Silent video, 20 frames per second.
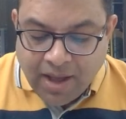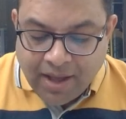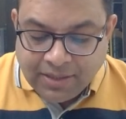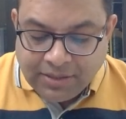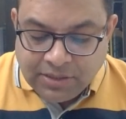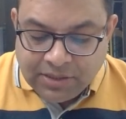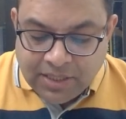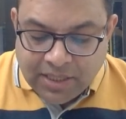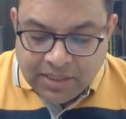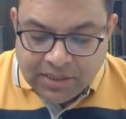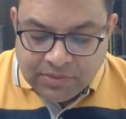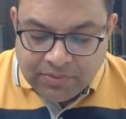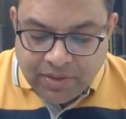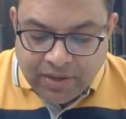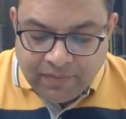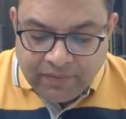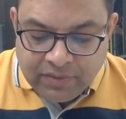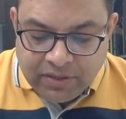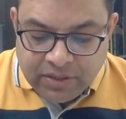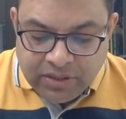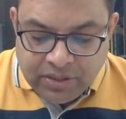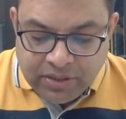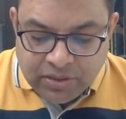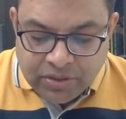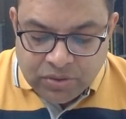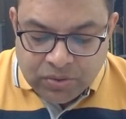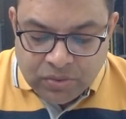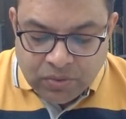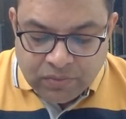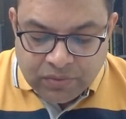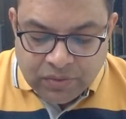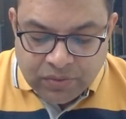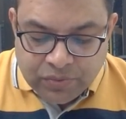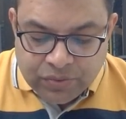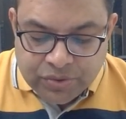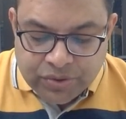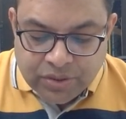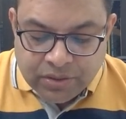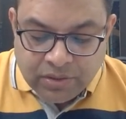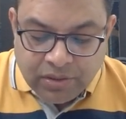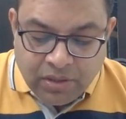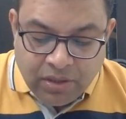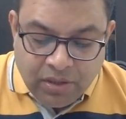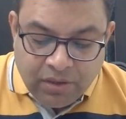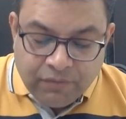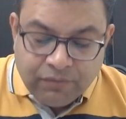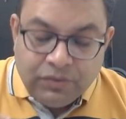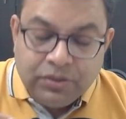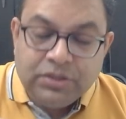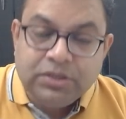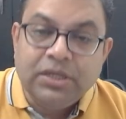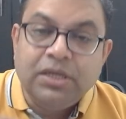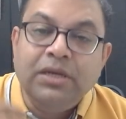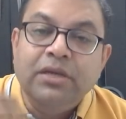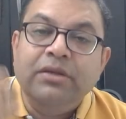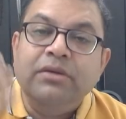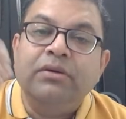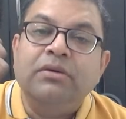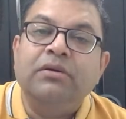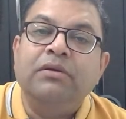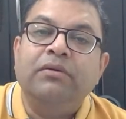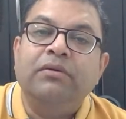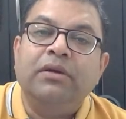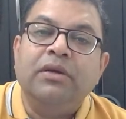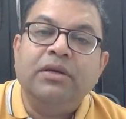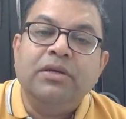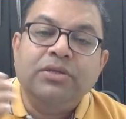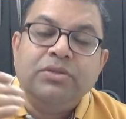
unsatisfied with the near shore of the ocean, would still yearn.